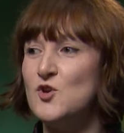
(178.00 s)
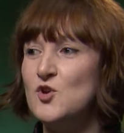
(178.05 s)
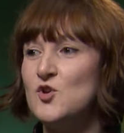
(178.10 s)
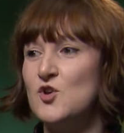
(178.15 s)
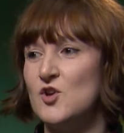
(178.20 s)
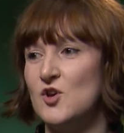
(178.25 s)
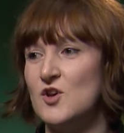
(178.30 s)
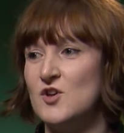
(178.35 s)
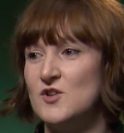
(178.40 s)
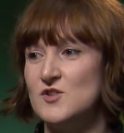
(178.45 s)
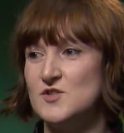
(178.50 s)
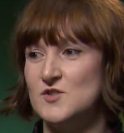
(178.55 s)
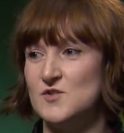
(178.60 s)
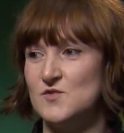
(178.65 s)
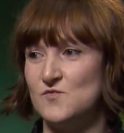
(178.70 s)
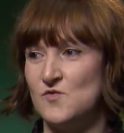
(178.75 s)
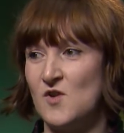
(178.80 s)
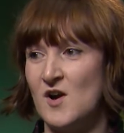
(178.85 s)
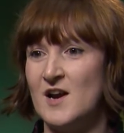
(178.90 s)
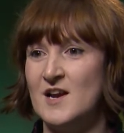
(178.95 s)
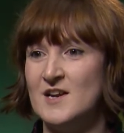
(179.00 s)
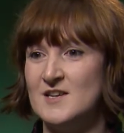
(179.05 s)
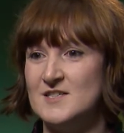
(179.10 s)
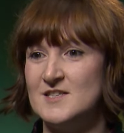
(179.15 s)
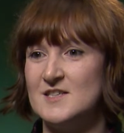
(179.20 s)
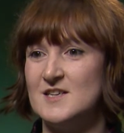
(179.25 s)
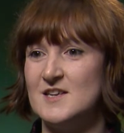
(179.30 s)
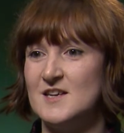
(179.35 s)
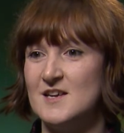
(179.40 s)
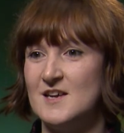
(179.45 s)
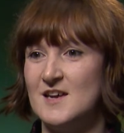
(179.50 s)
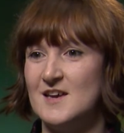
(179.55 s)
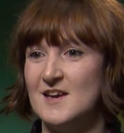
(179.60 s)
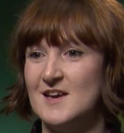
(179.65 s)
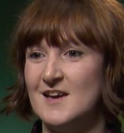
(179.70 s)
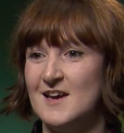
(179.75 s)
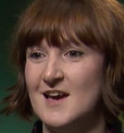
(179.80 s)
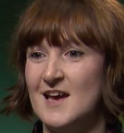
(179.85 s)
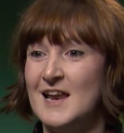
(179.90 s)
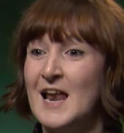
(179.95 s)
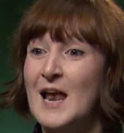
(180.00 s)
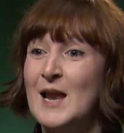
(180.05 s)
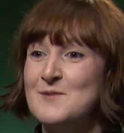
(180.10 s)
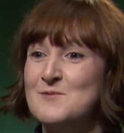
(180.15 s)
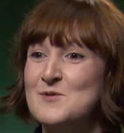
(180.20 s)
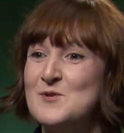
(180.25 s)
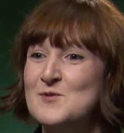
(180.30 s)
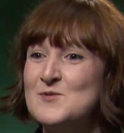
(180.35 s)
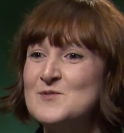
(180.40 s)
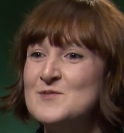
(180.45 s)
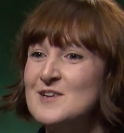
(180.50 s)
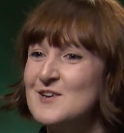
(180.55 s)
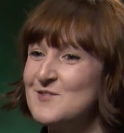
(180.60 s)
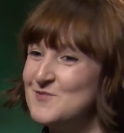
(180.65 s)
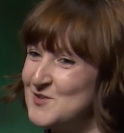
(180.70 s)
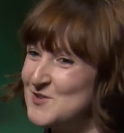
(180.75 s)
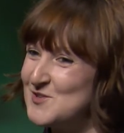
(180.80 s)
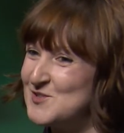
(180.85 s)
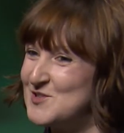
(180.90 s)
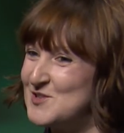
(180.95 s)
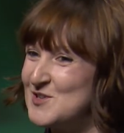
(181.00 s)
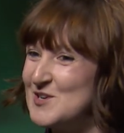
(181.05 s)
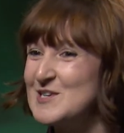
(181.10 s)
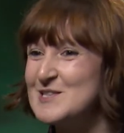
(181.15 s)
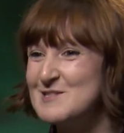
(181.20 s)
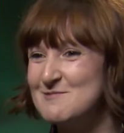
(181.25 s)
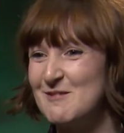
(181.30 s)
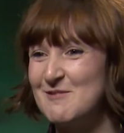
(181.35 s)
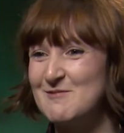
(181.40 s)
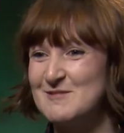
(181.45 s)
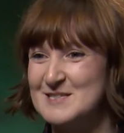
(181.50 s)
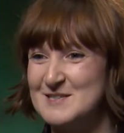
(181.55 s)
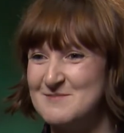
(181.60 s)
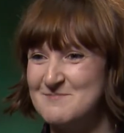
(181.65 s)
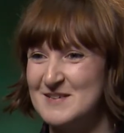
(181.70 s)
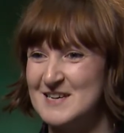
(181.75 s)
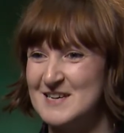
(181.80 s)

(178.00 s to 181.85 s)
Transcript: you could ride an animal of your choice, what would it